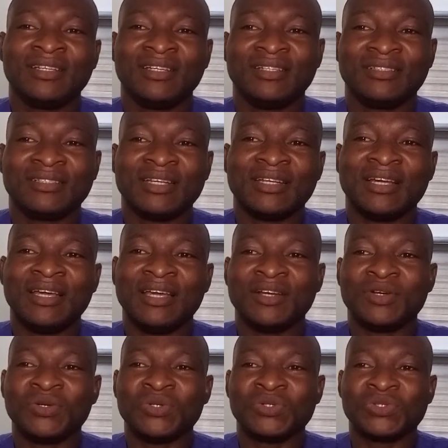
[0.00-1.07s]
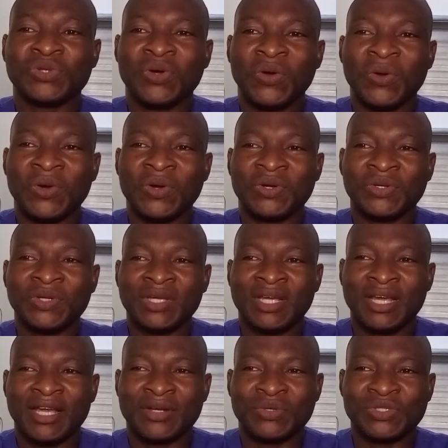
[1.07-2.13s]
internal echoes or
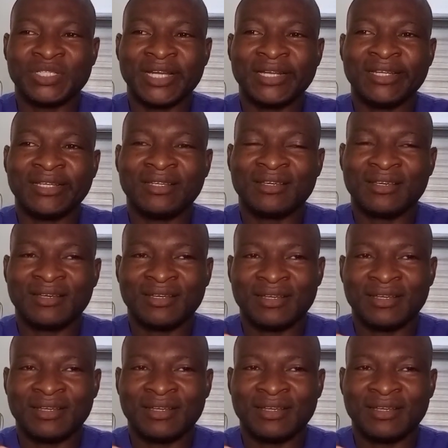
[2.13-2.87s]
echogenic